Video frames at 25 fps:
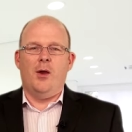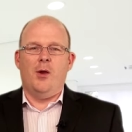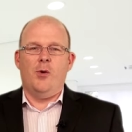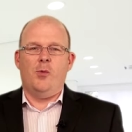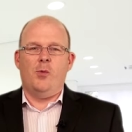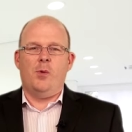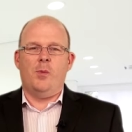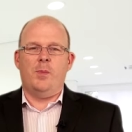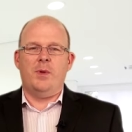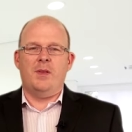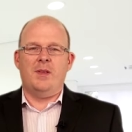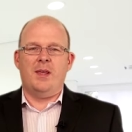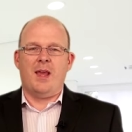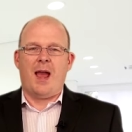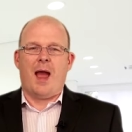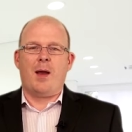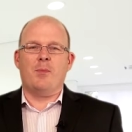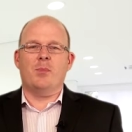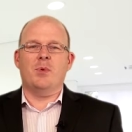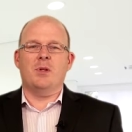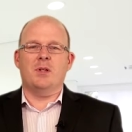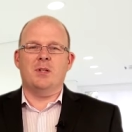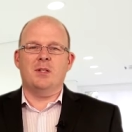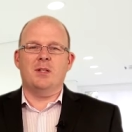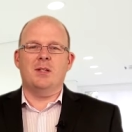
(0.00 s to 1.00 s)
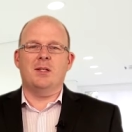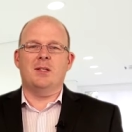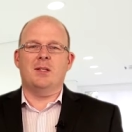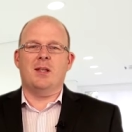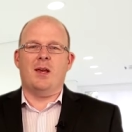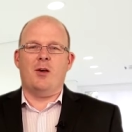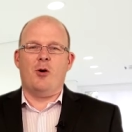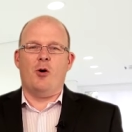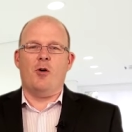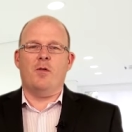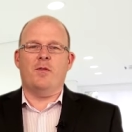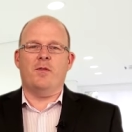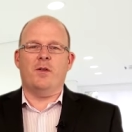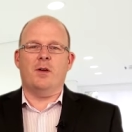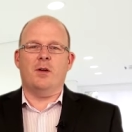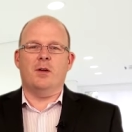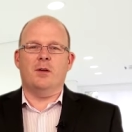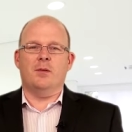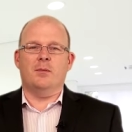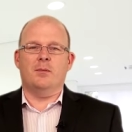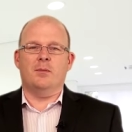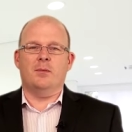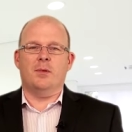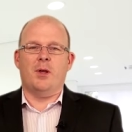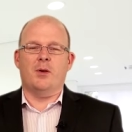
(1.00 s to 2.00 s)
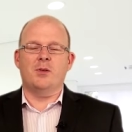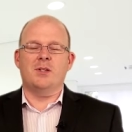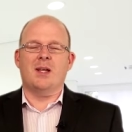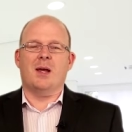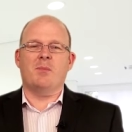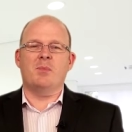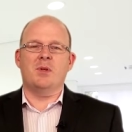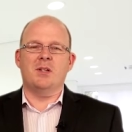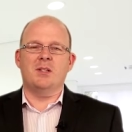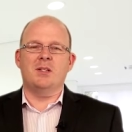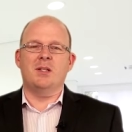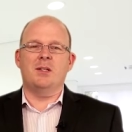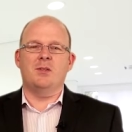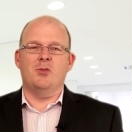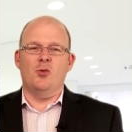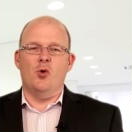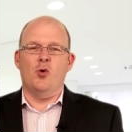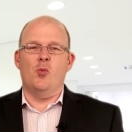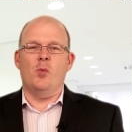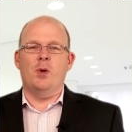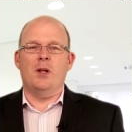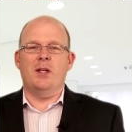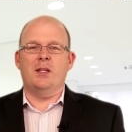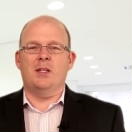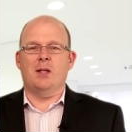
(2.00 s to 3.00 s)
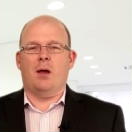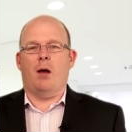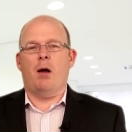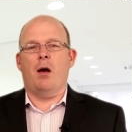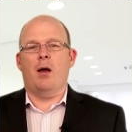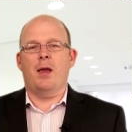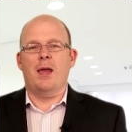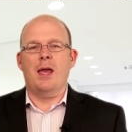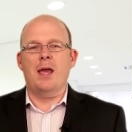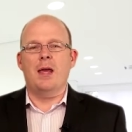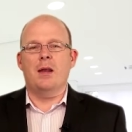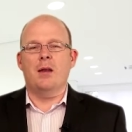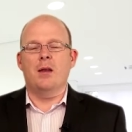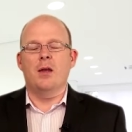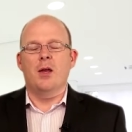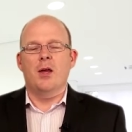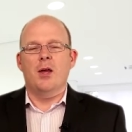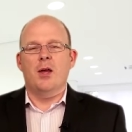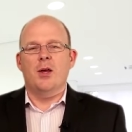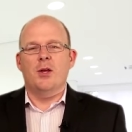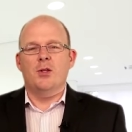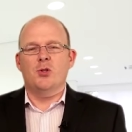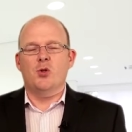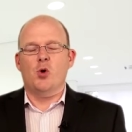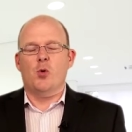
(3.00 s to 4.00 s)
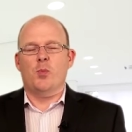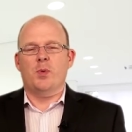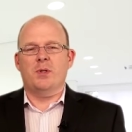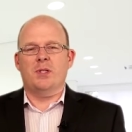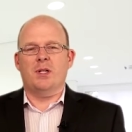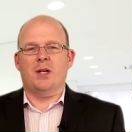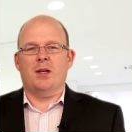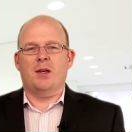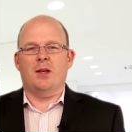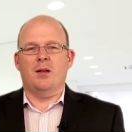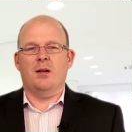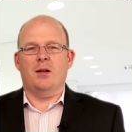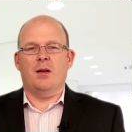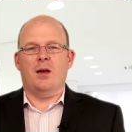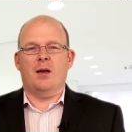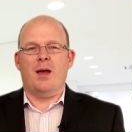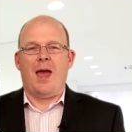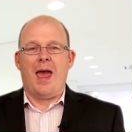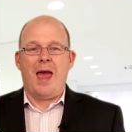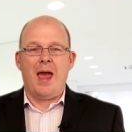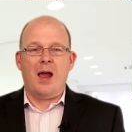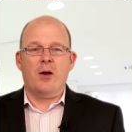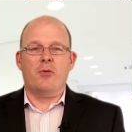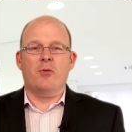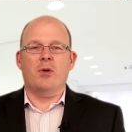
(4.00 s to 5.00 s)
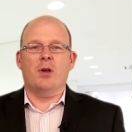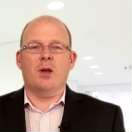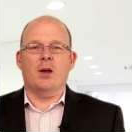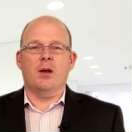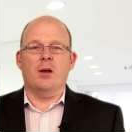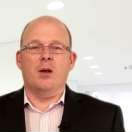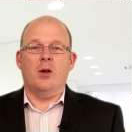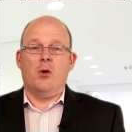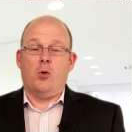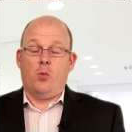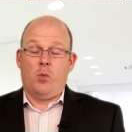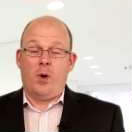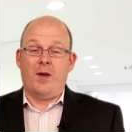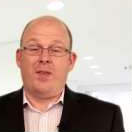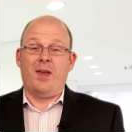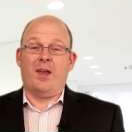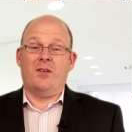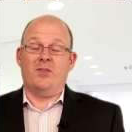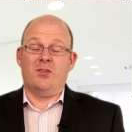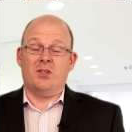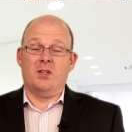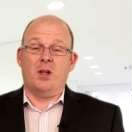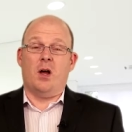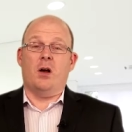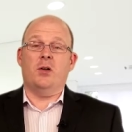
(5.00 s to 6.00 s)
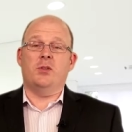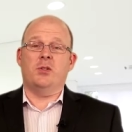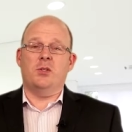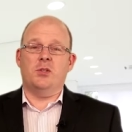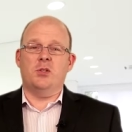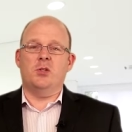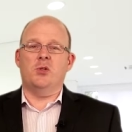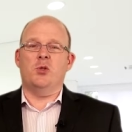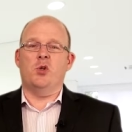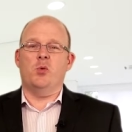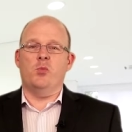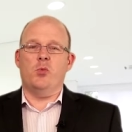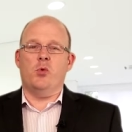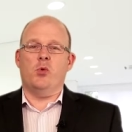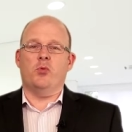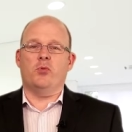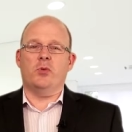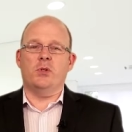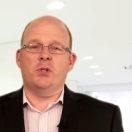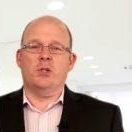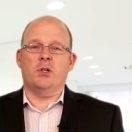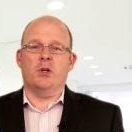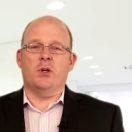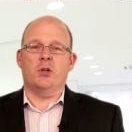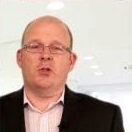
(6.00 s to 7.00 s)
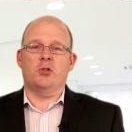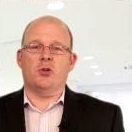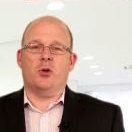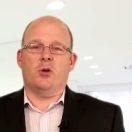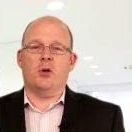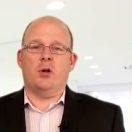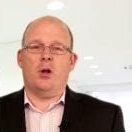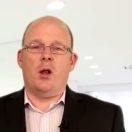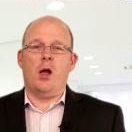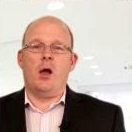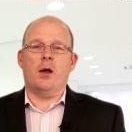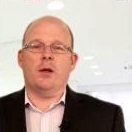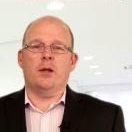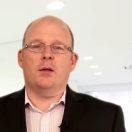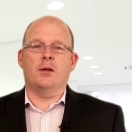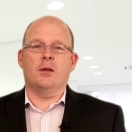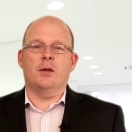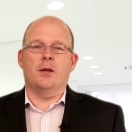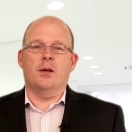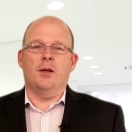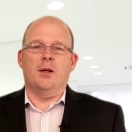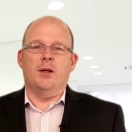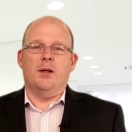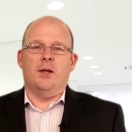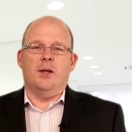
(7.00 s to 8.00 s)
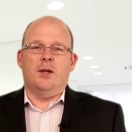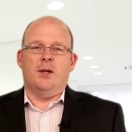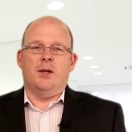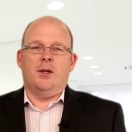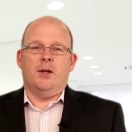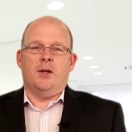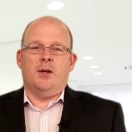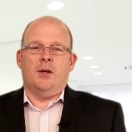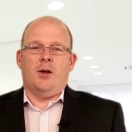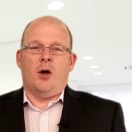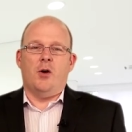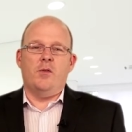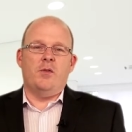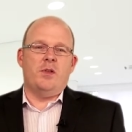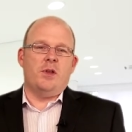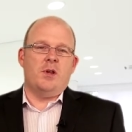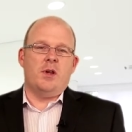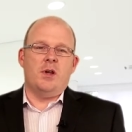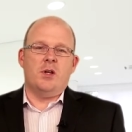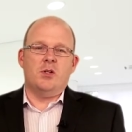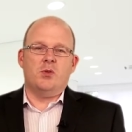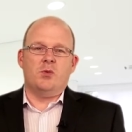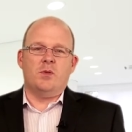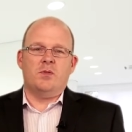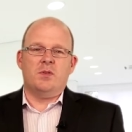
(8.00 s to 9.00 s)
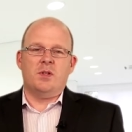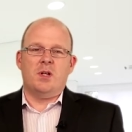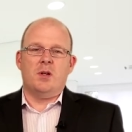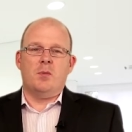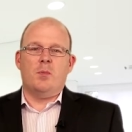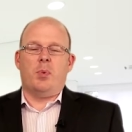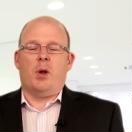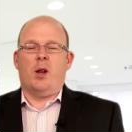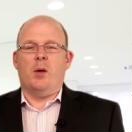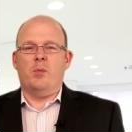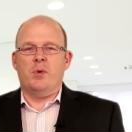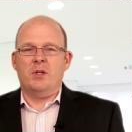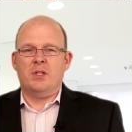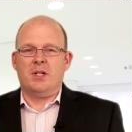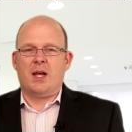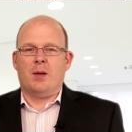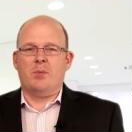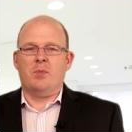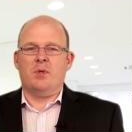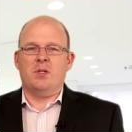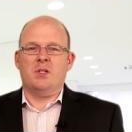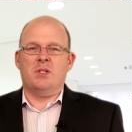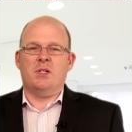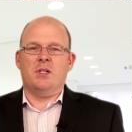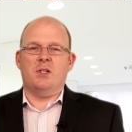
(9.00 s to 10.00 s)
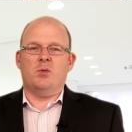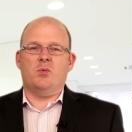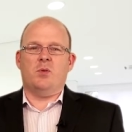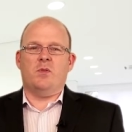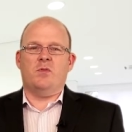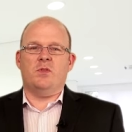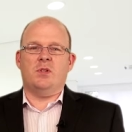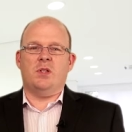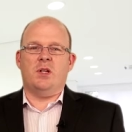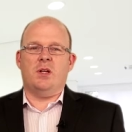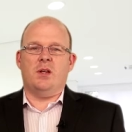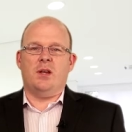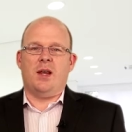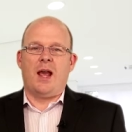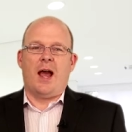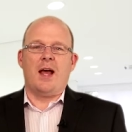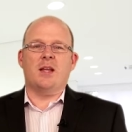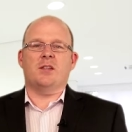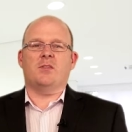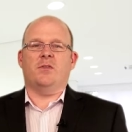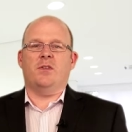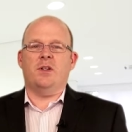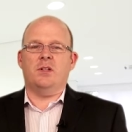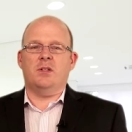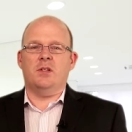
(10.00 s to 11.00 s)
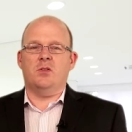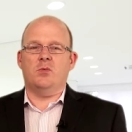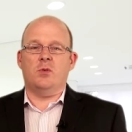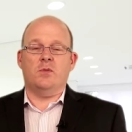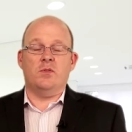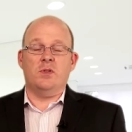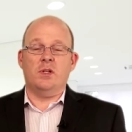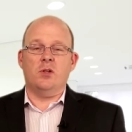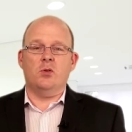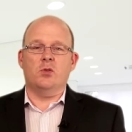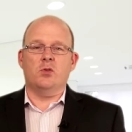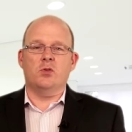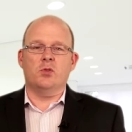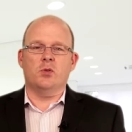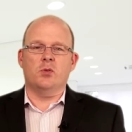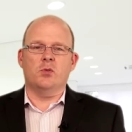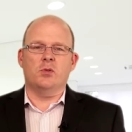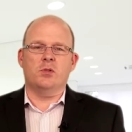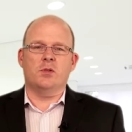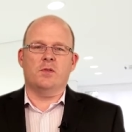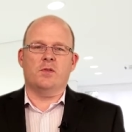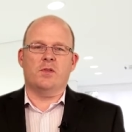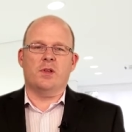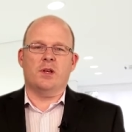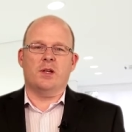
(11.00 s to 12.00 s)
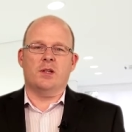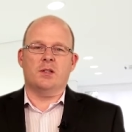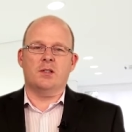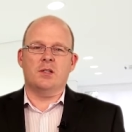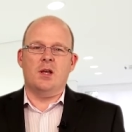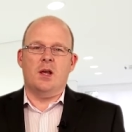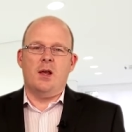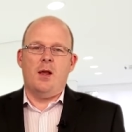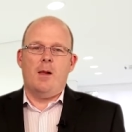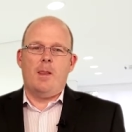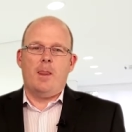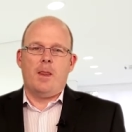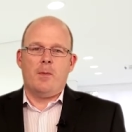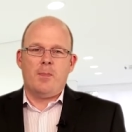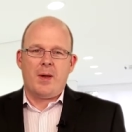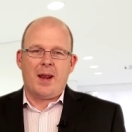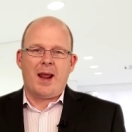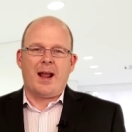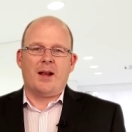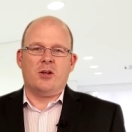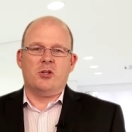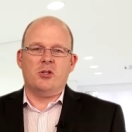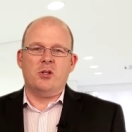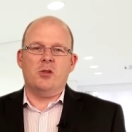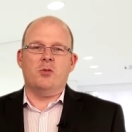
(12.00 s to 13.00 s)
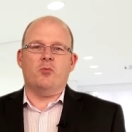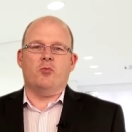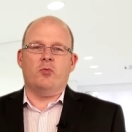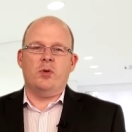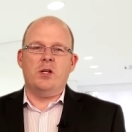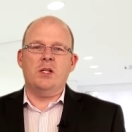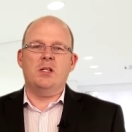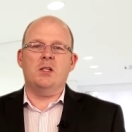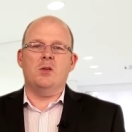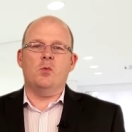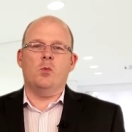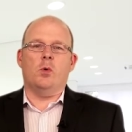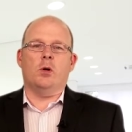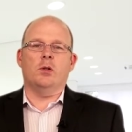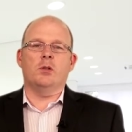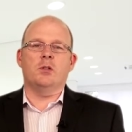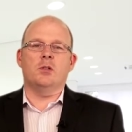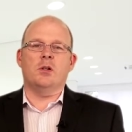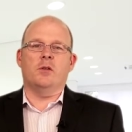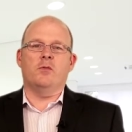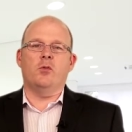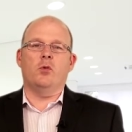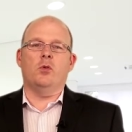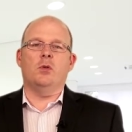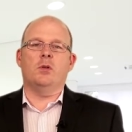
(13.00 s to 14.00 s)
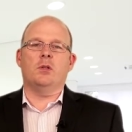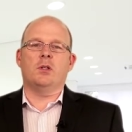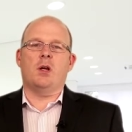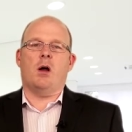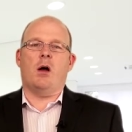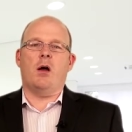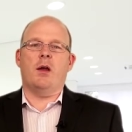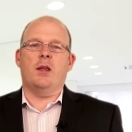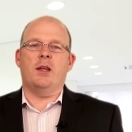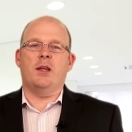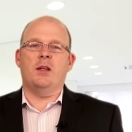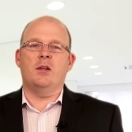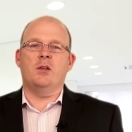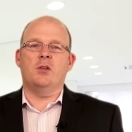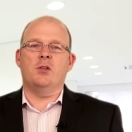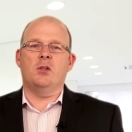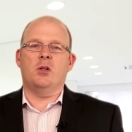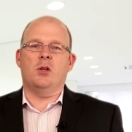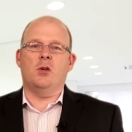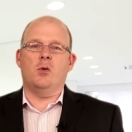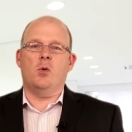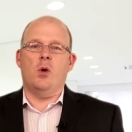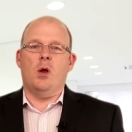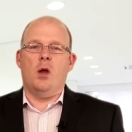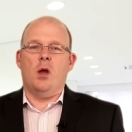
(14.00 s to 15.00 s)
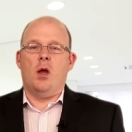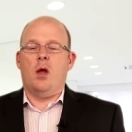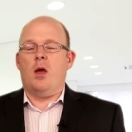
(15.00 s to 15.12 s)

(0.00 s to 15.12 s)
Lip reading: will be in the amnesties they offer. Those amnesties normally tie in to a particular area where they've started to do more research online. Over the years, we've seen plumbers' amnesties, we've seen gas fitters, we've seen all sorts of things. But actually, the recent ones have all tied into